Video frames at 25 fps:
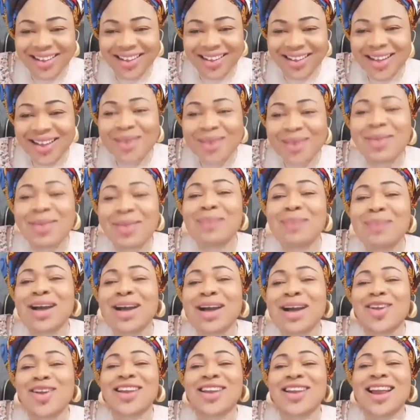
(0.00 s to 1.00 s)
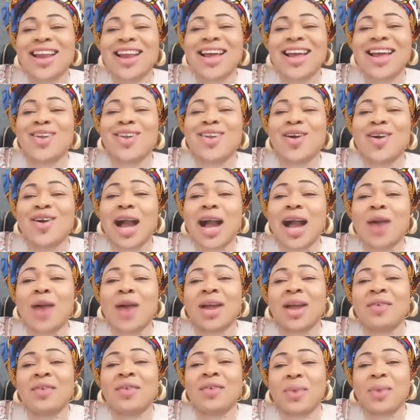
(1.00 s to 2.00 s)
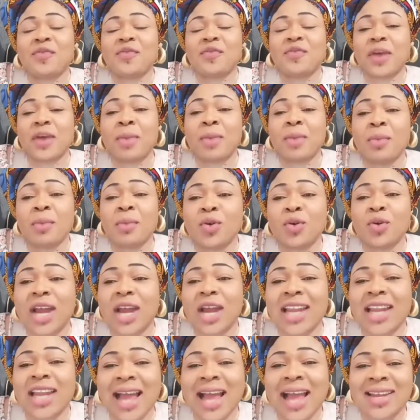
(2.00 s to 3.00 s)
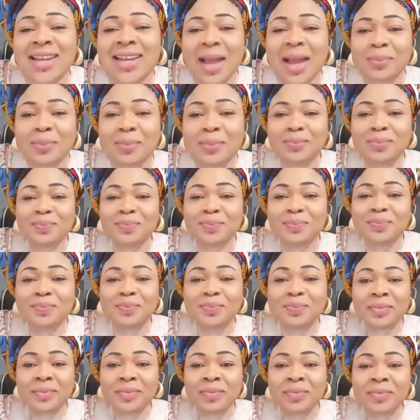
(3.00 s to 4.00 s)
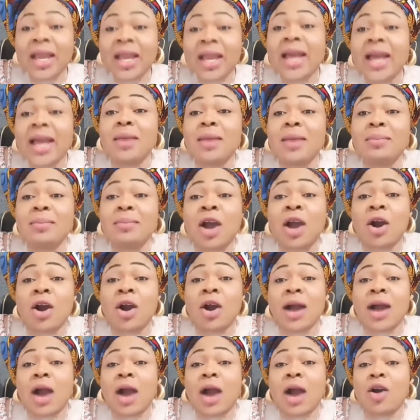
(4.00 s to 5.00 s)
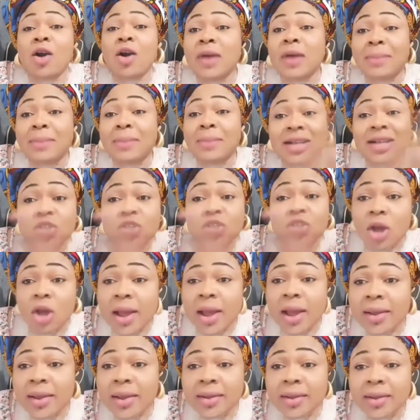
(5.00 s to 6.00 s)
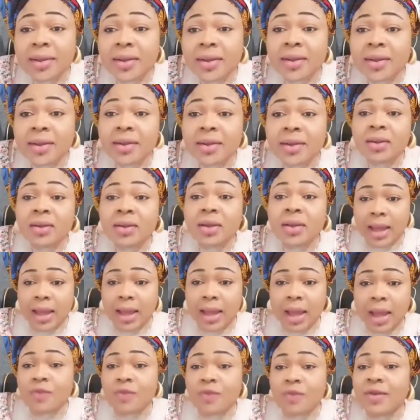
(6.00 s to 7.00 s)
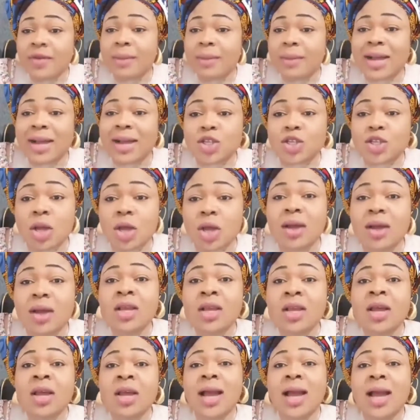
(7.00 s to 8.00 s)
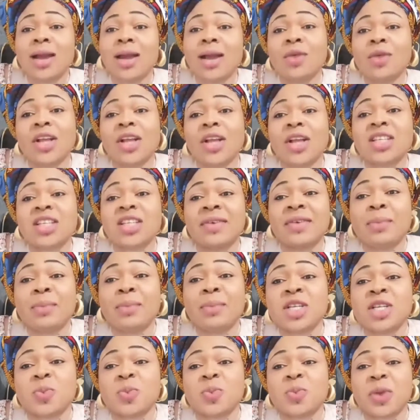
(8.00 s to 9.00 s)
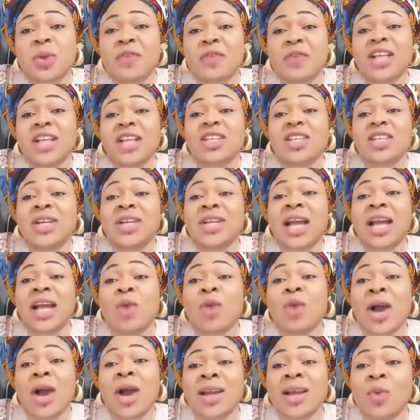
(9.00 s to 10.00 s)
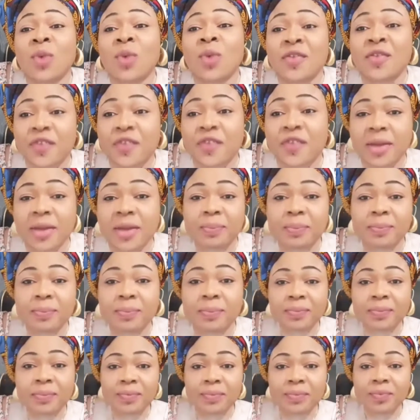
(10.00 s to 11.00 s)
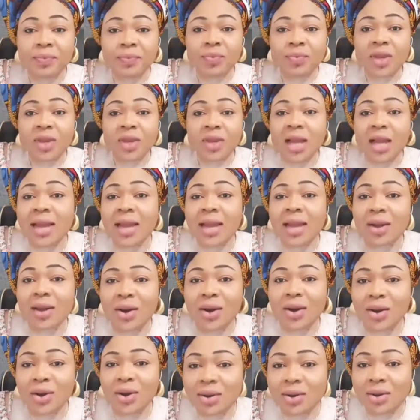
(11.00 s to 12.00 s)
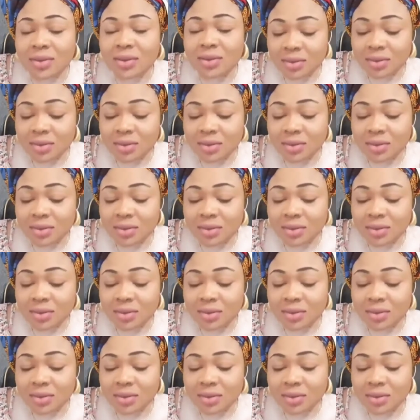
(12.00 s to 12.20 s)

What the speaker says: Mama no re, no come on a welfare. Mommy re lania. Eri me oh, I will be my soy. I'll be my son. I got no better than I miss. Maybe not the money I'm worried with. Hello?